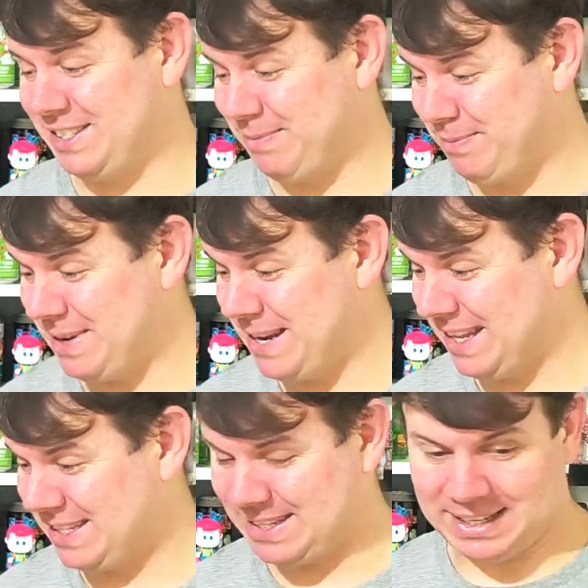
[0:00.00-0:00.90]
just
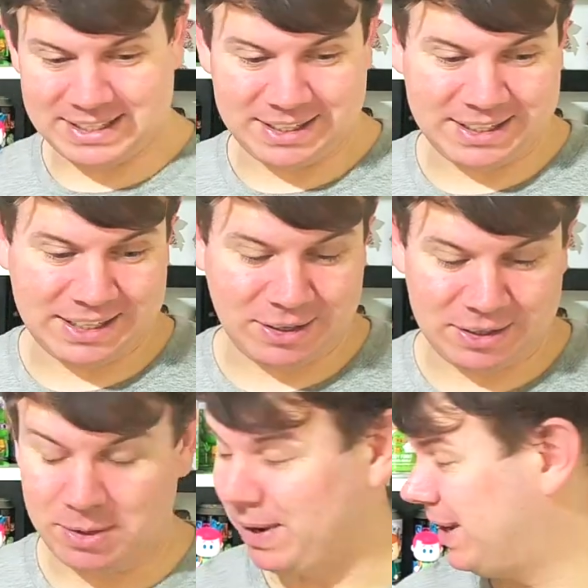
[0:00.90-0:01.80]
blitzing this, I
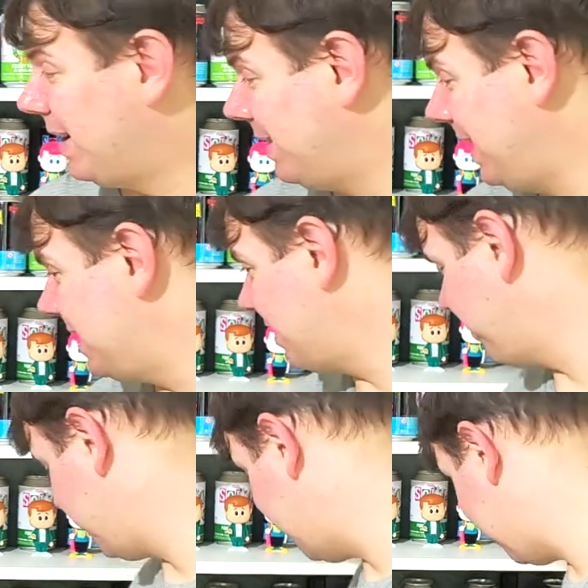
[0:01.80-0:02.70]
cannot do it. I need
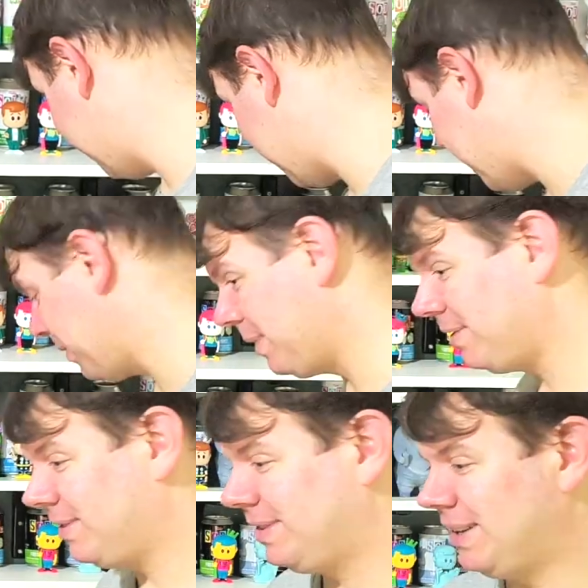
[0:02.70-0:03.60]
something like to cut it
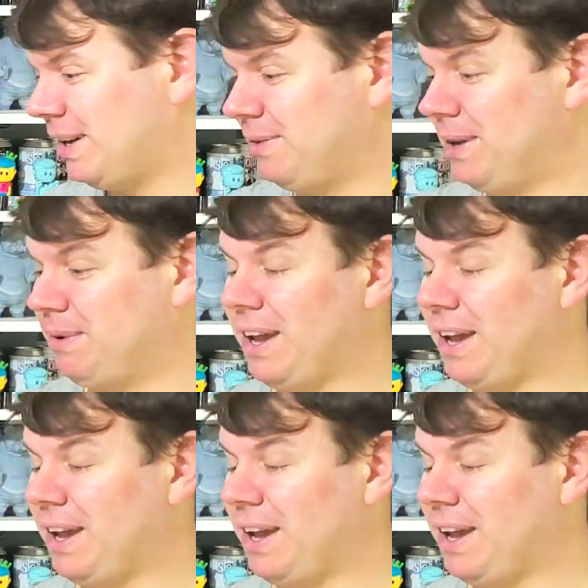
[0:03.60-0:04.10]
with. Oh, there we